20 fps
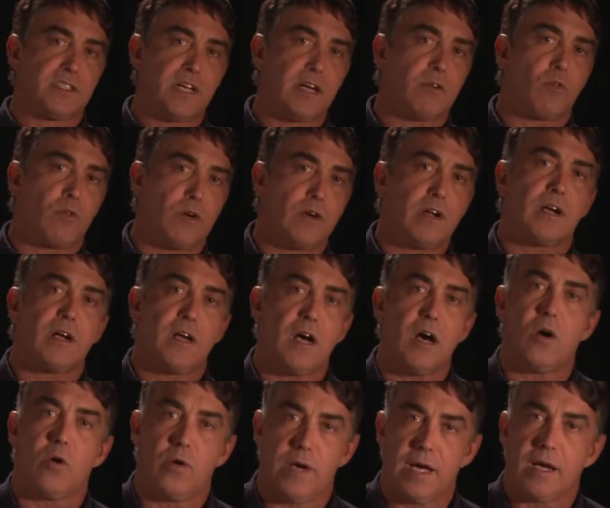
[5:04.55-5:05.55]
that were to
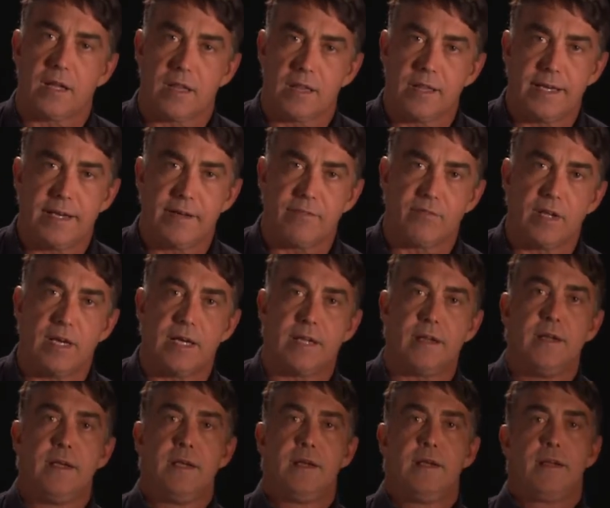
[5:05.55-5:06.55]
go in
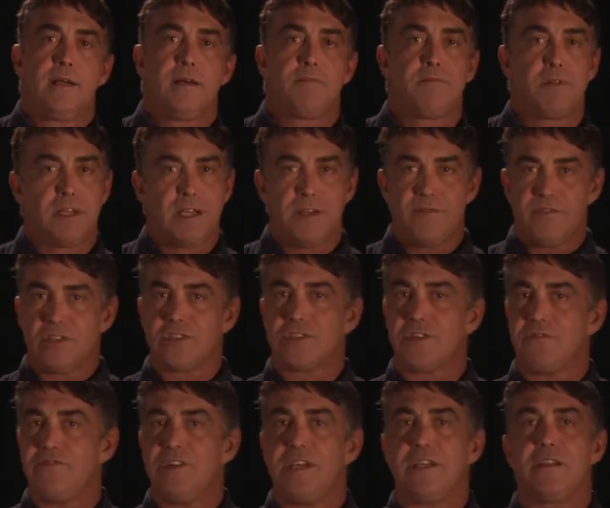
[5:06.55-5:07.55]
Cleveland. I believe there's
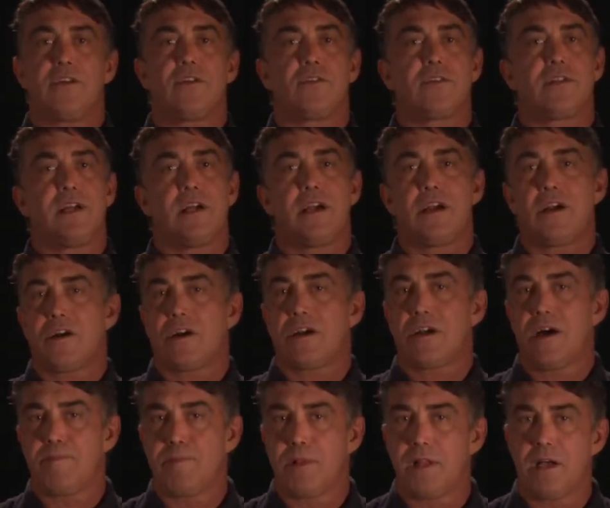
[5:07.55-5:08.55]
a vineyard there, a
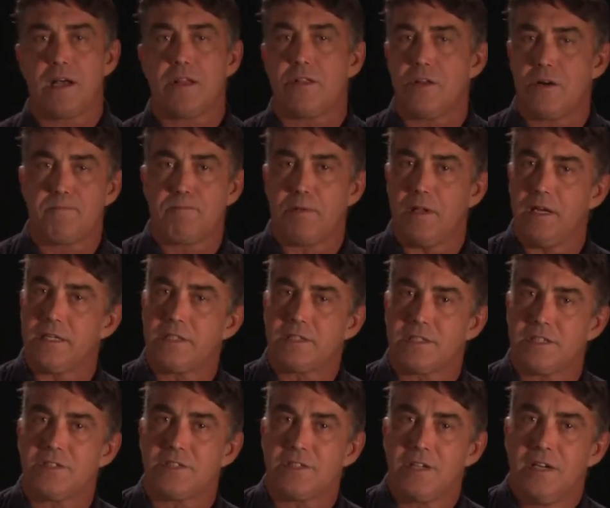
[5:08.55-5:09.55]
couple of other
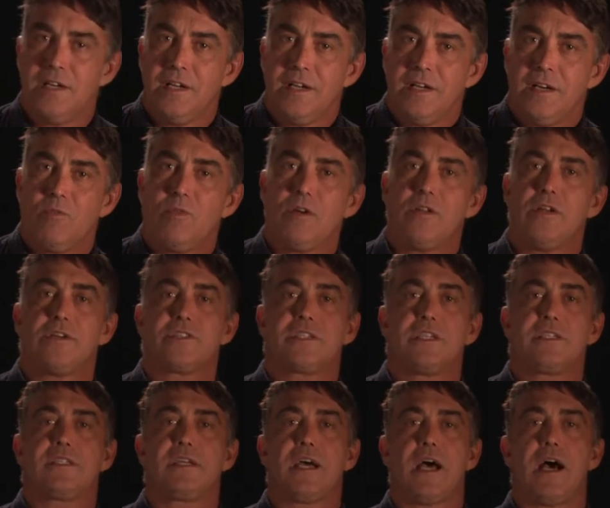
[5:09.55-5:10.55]
places where there's
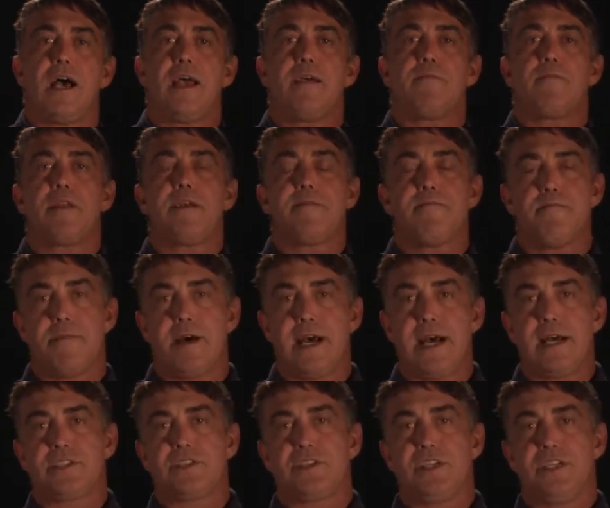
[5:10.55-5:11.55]
a timely
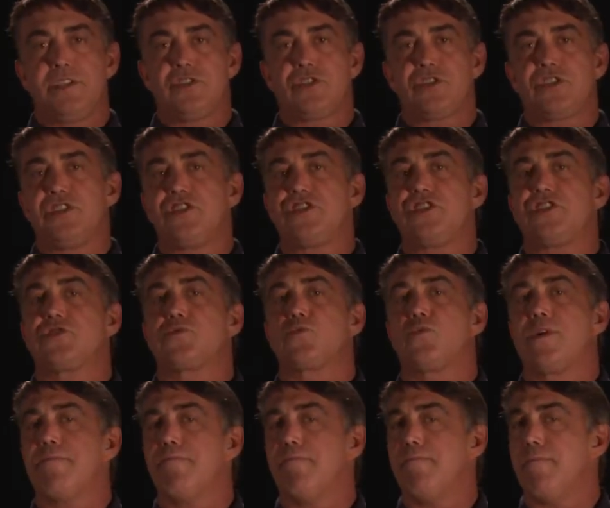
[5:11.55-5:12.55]
message to just
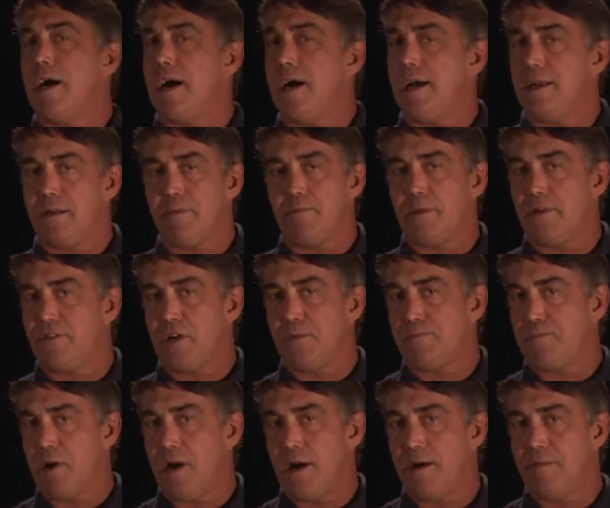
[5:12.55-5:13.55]
remind them of their
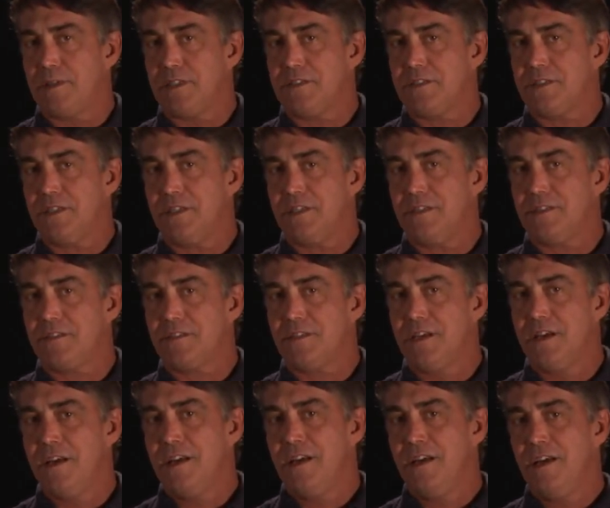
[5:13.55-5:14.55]
promises
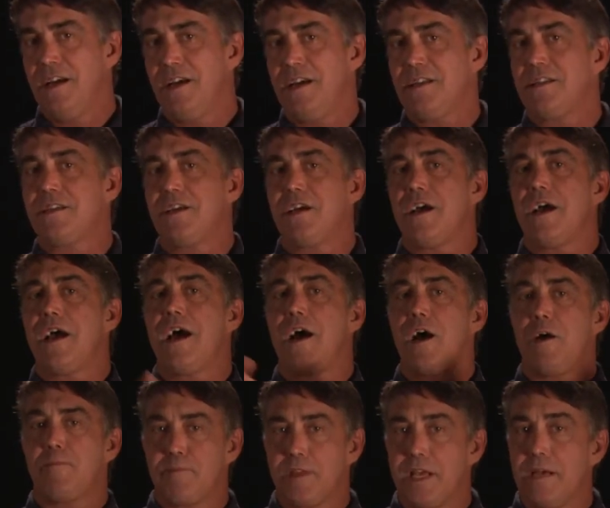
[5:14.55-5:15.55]
and to
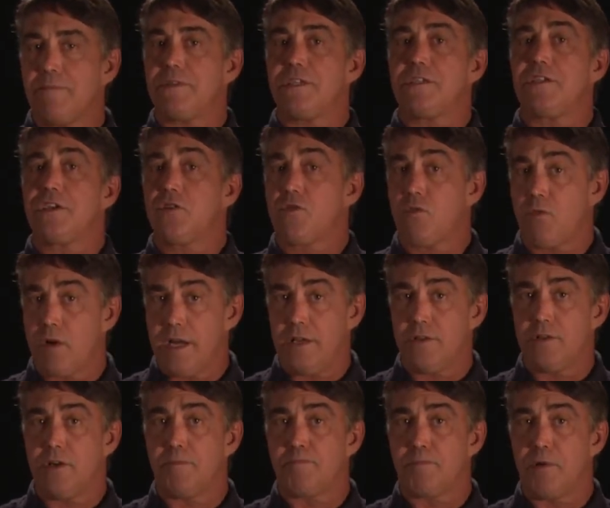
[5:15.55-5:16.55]
help them to decree
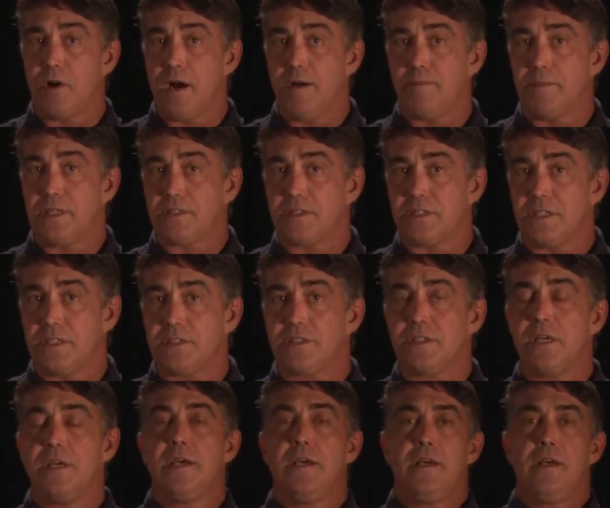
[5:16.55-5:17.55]
their promises
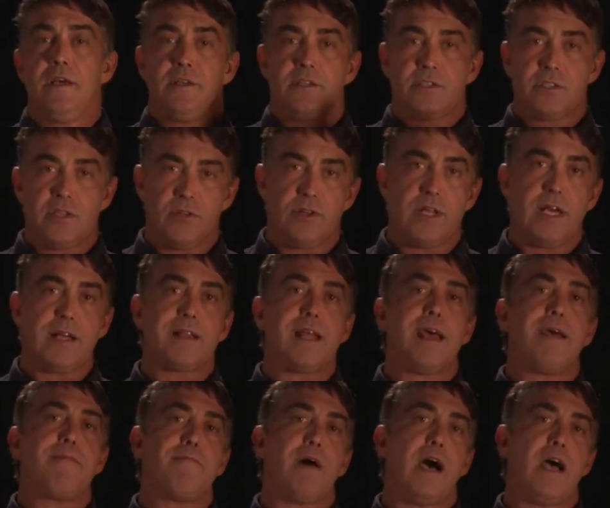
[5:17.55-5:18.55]
so that
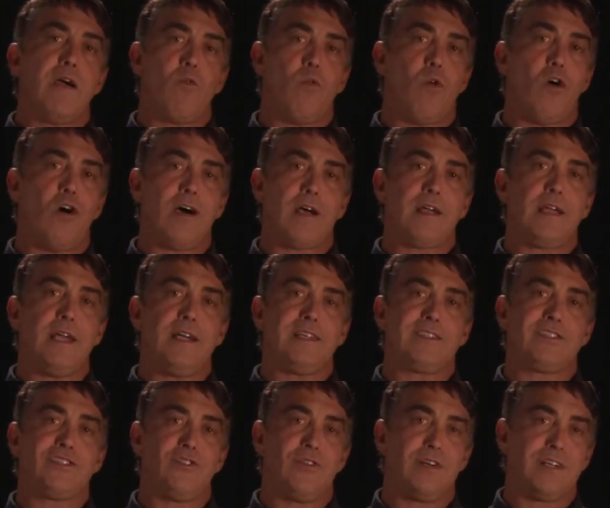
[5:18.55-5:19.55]
they might walk
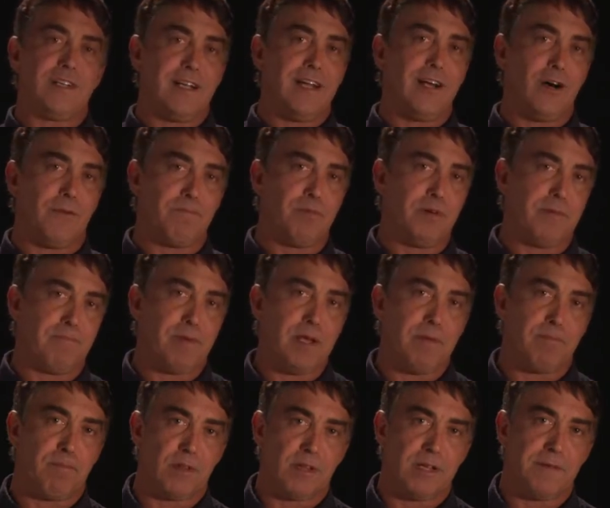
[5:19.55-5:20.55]
into it and help put
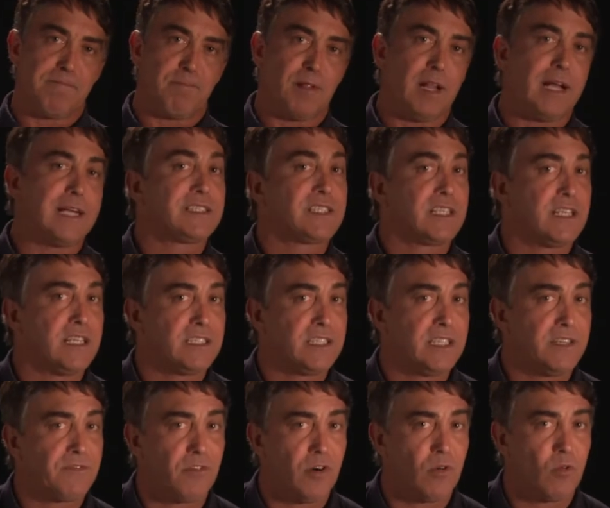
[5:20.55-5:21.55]
people in place in a
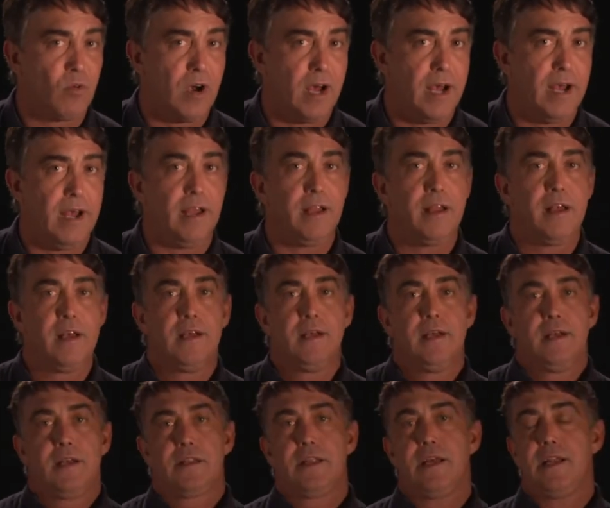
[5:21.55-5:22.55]
different way
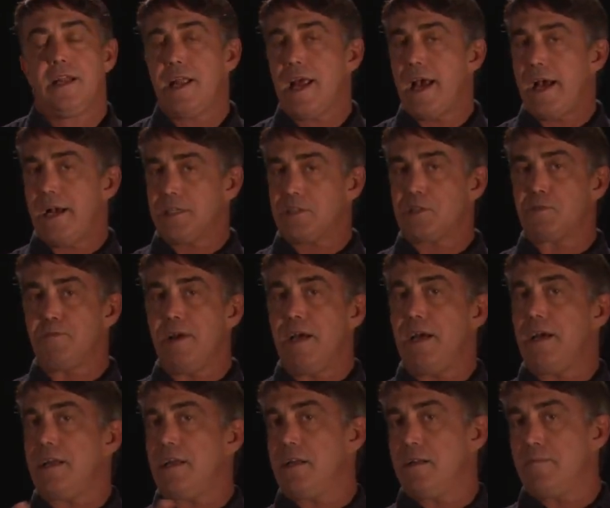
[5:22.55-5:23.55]
than it has
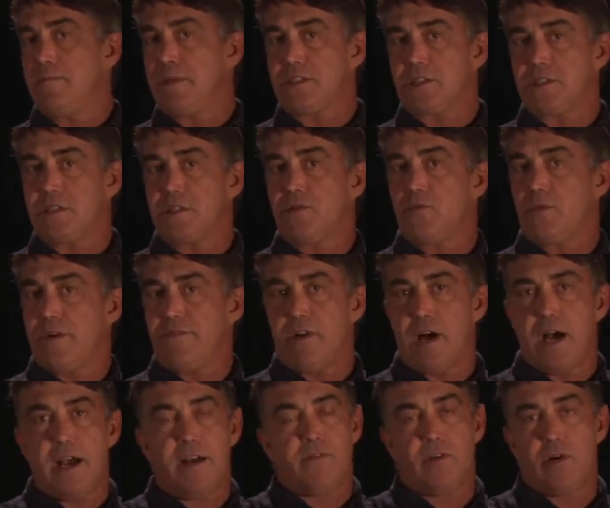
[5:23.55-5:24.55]
been in the midst of the
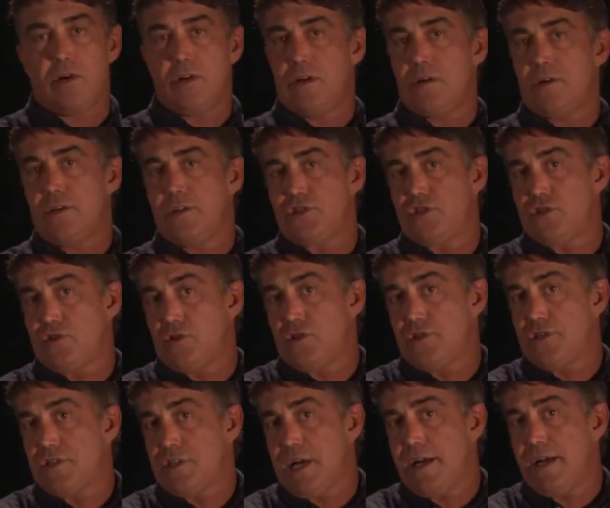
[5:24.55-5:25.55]
revival or the
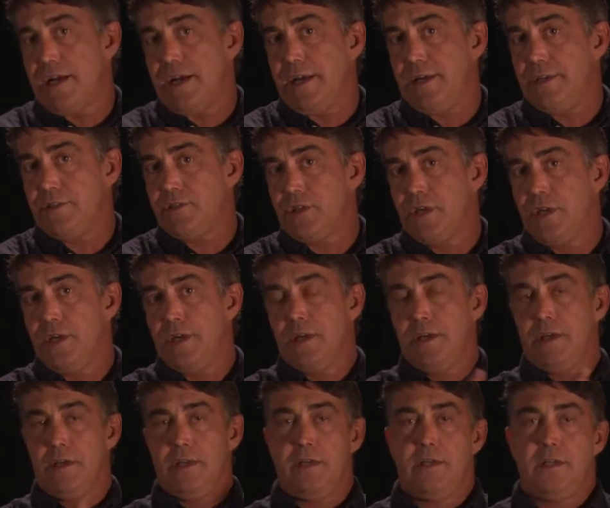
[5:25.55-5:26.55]
church age.
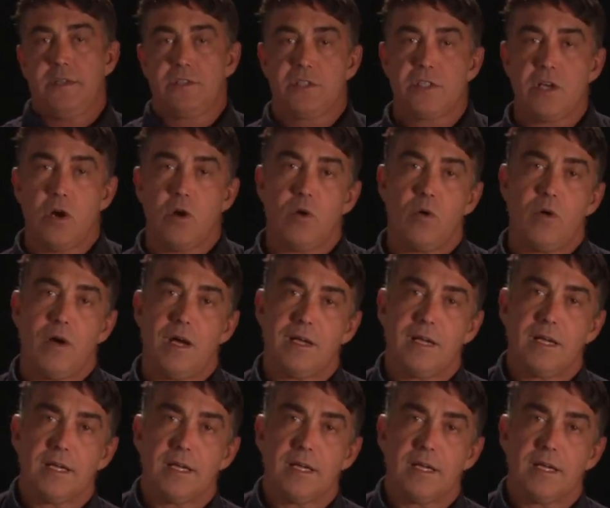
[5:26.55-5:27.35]
So